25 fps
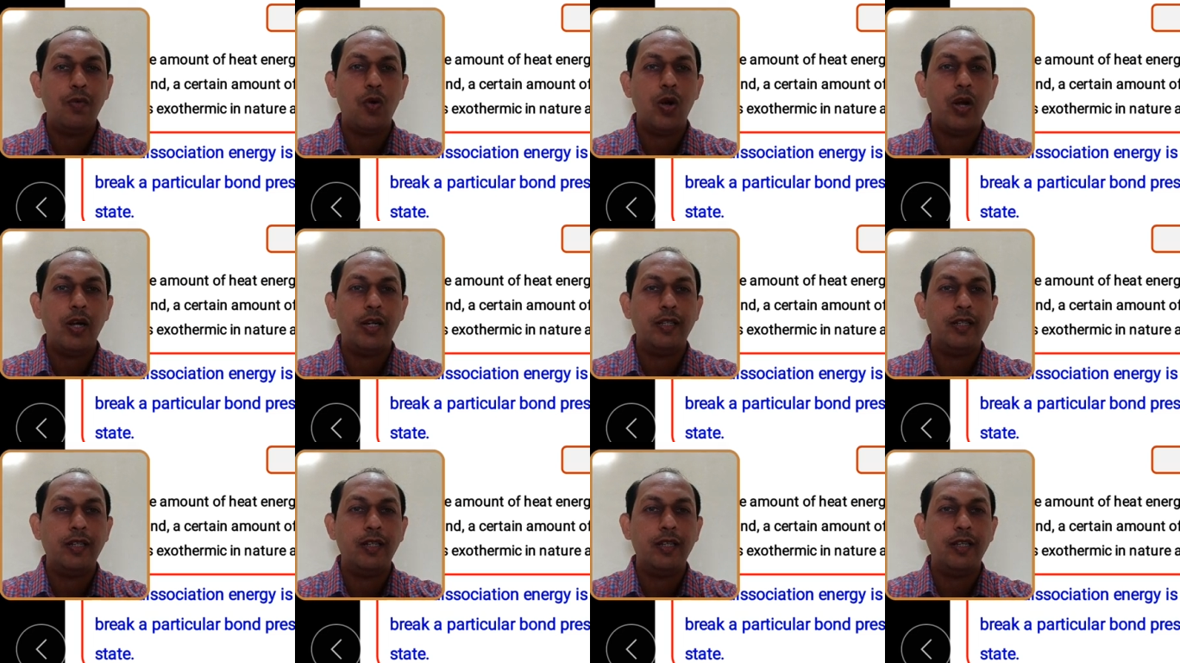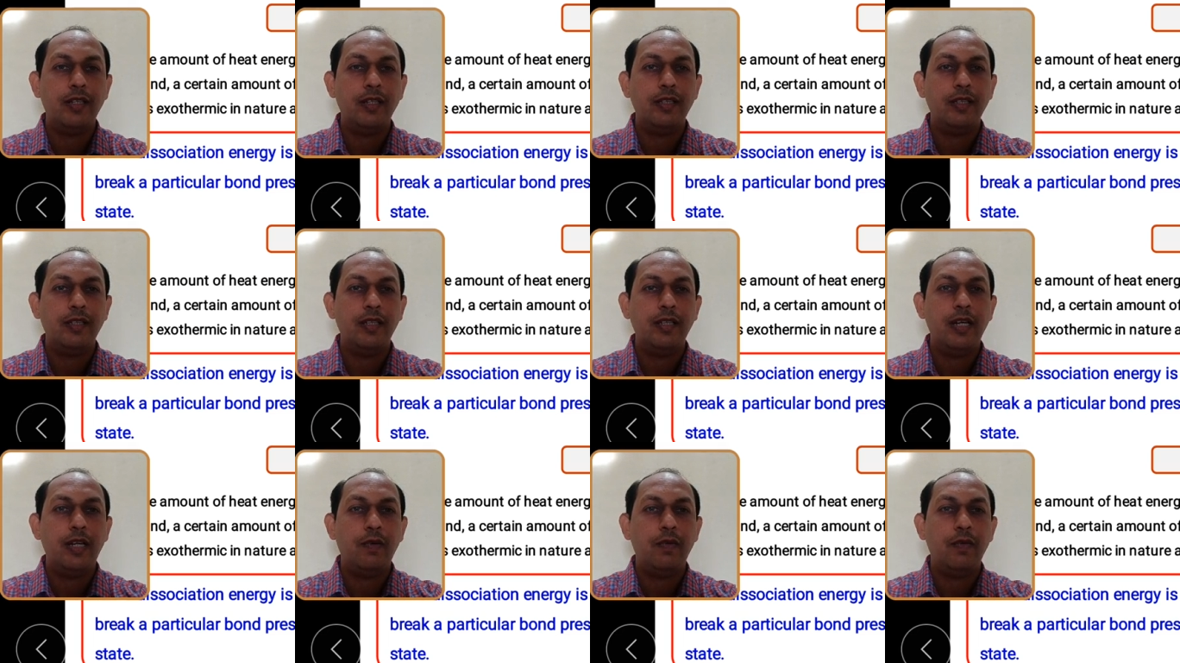Water,
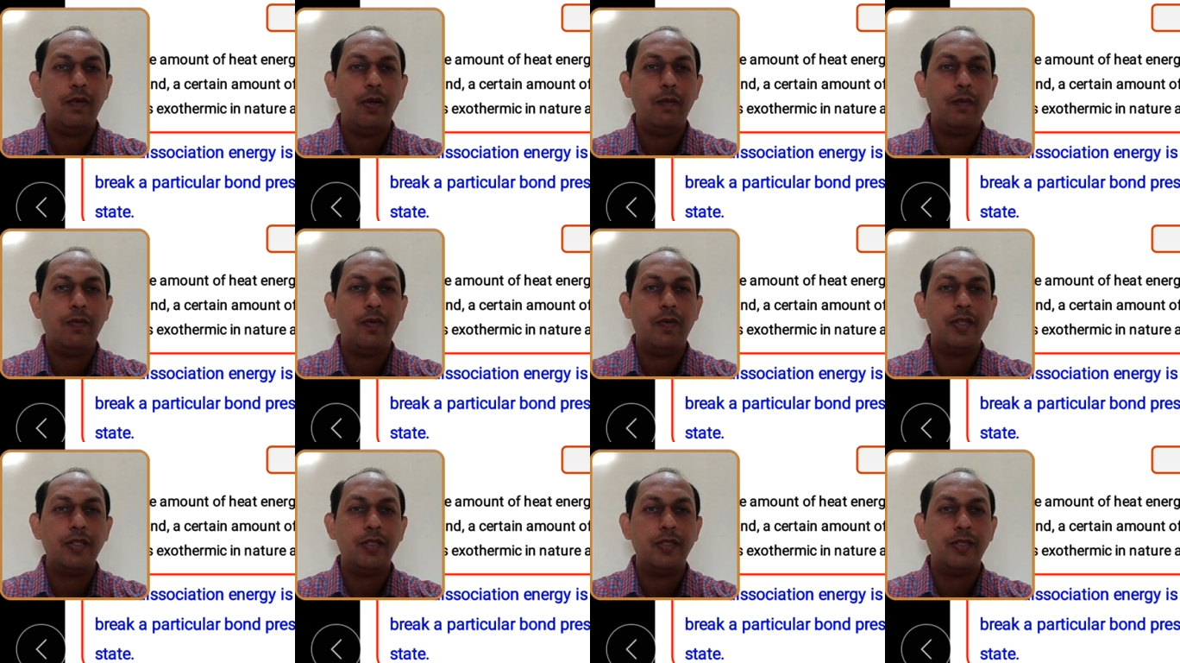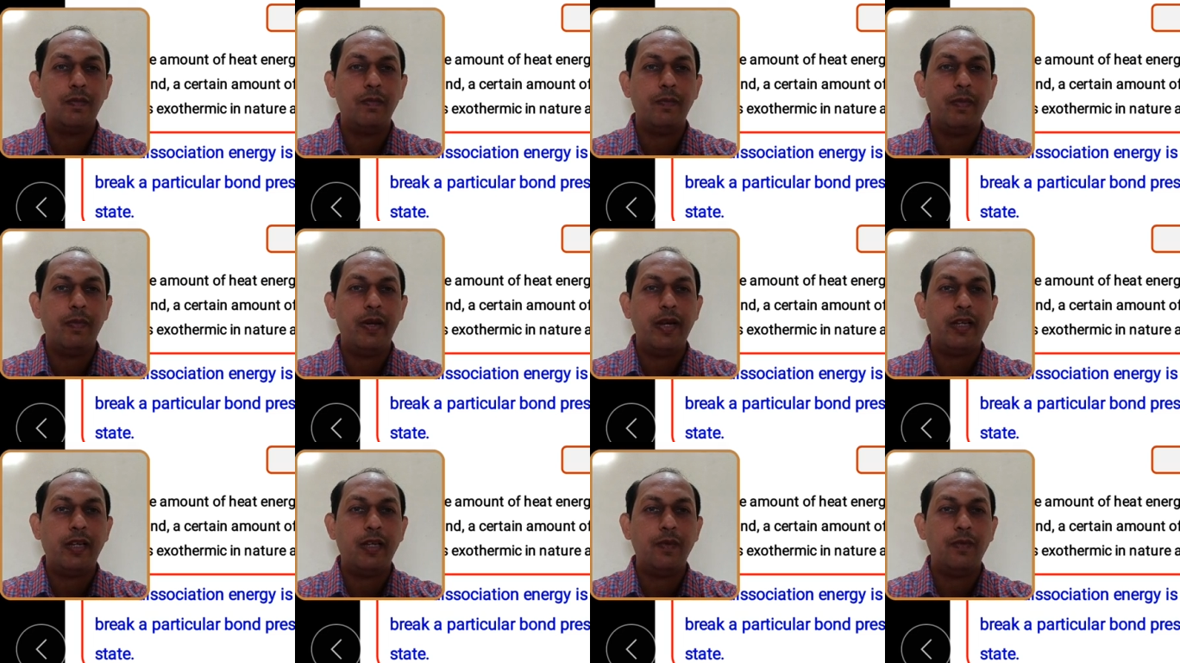it will first
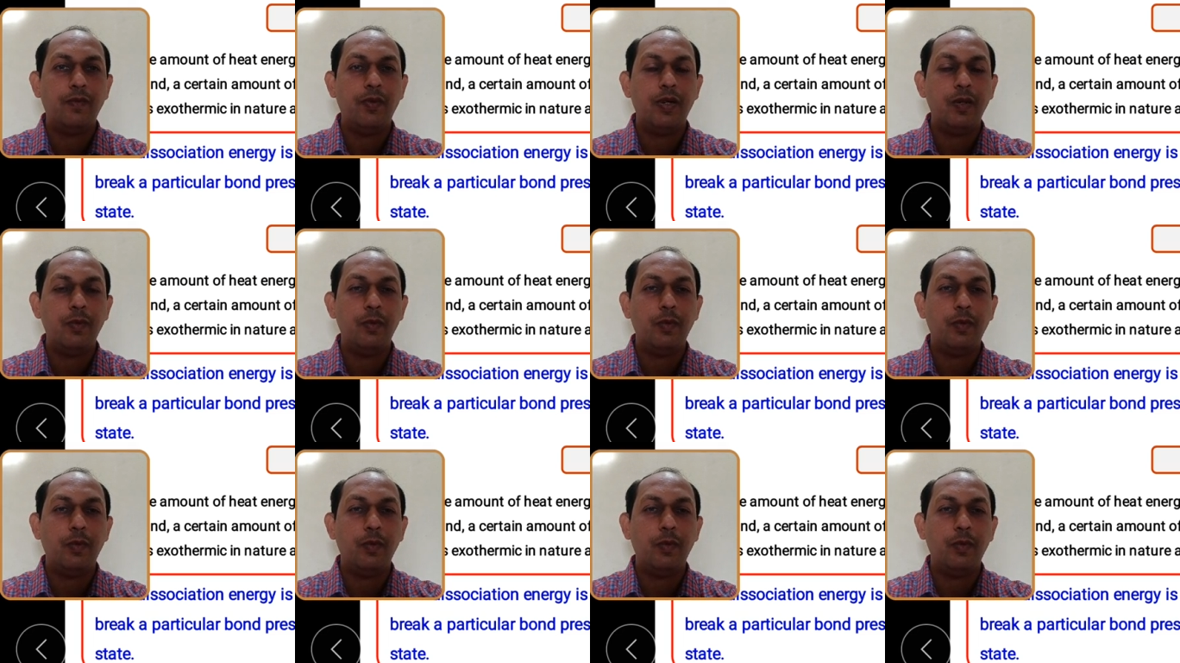break up one